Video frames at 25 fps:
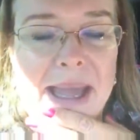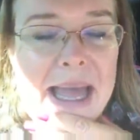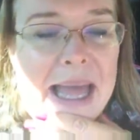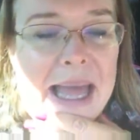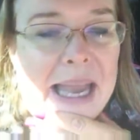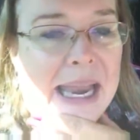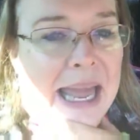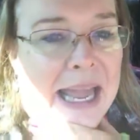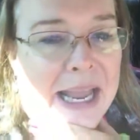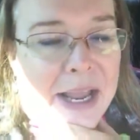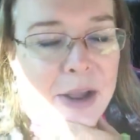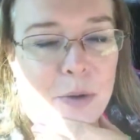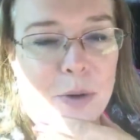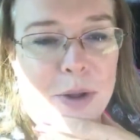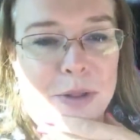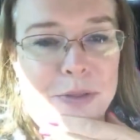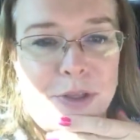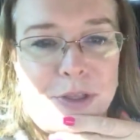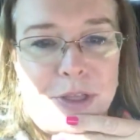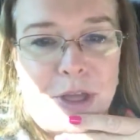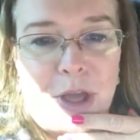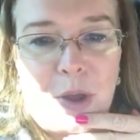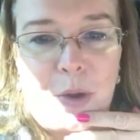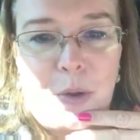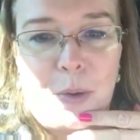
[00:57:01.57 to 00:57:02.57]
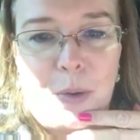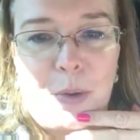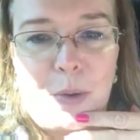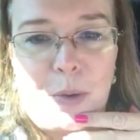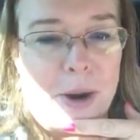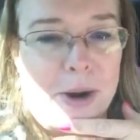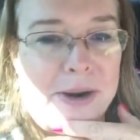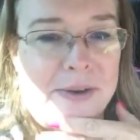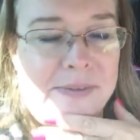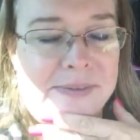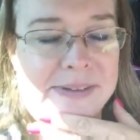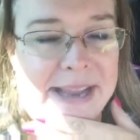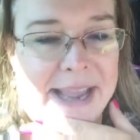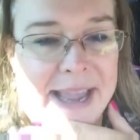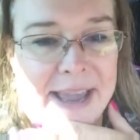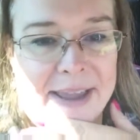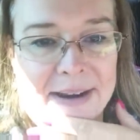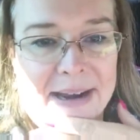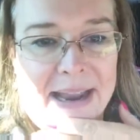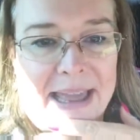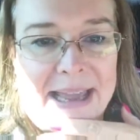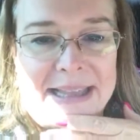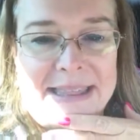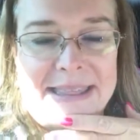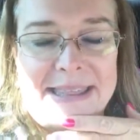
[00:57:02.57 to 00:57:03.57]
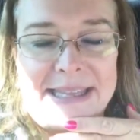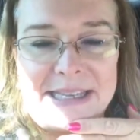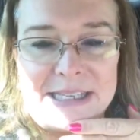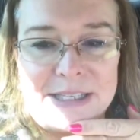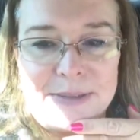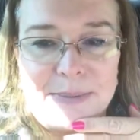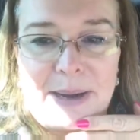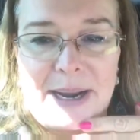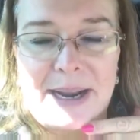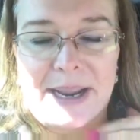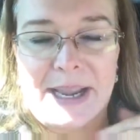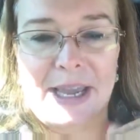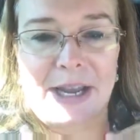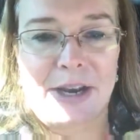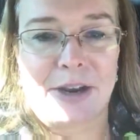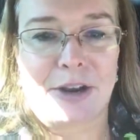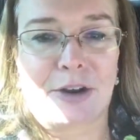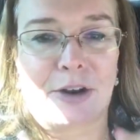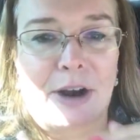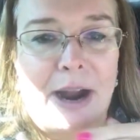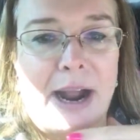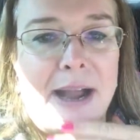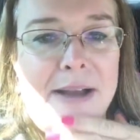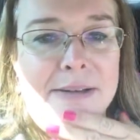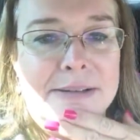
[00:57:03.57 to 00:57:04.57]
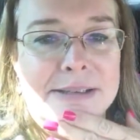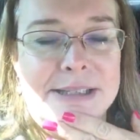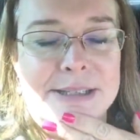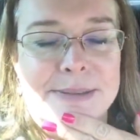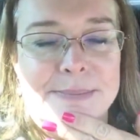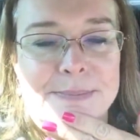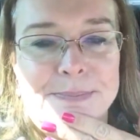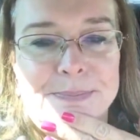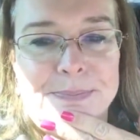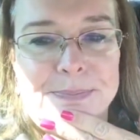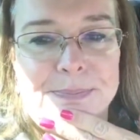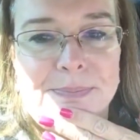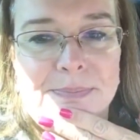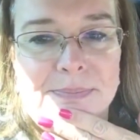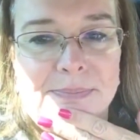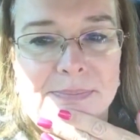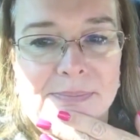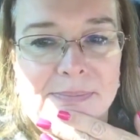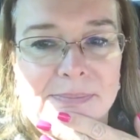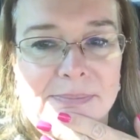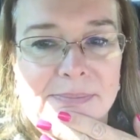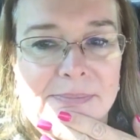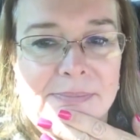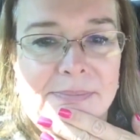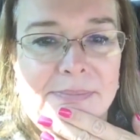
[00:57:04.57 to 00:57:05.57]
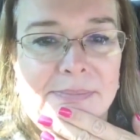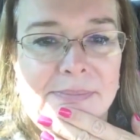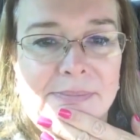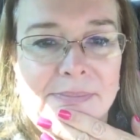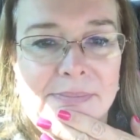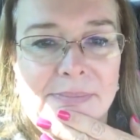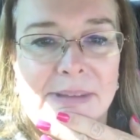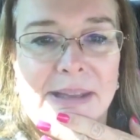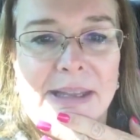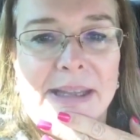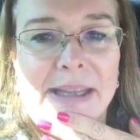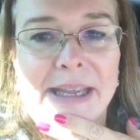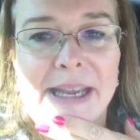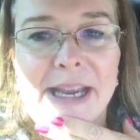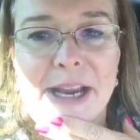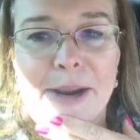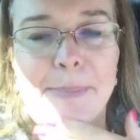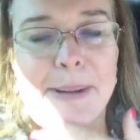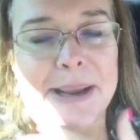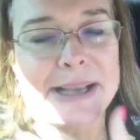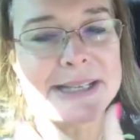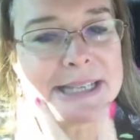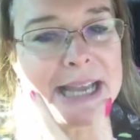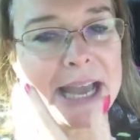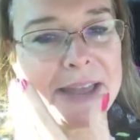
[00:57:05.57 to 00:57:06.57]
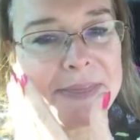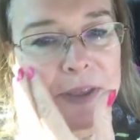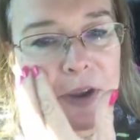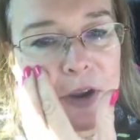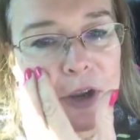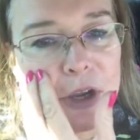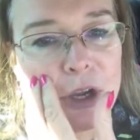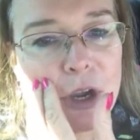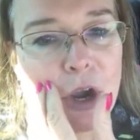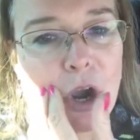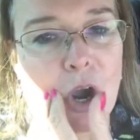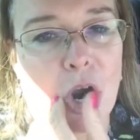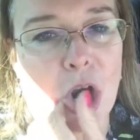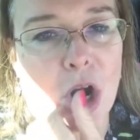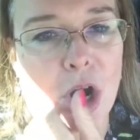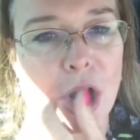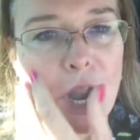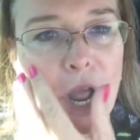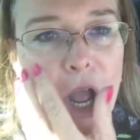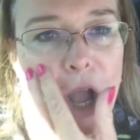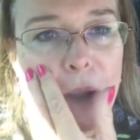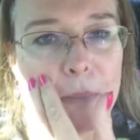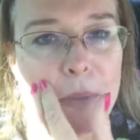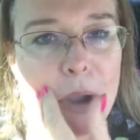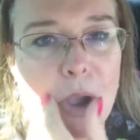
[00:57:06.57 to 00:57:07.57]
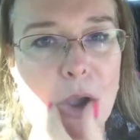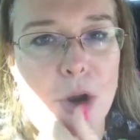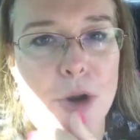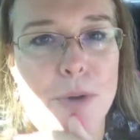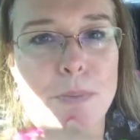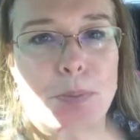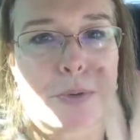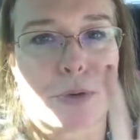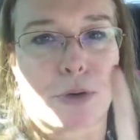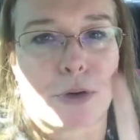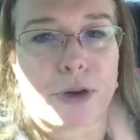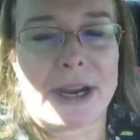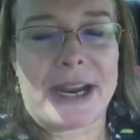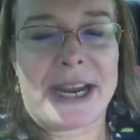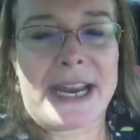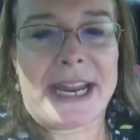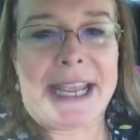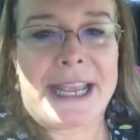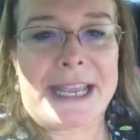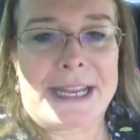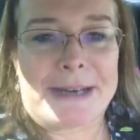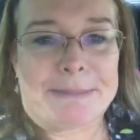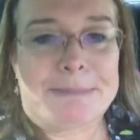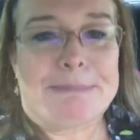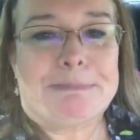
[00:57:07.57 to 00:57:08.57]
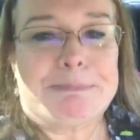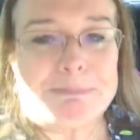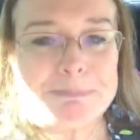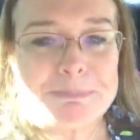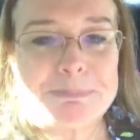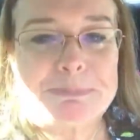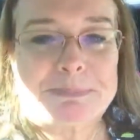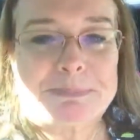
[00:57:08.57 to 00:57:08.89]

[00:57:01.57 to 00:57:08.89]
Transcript: I like going through the old part of town like this when I cut across. Everybody's got their yard all mowed pretty and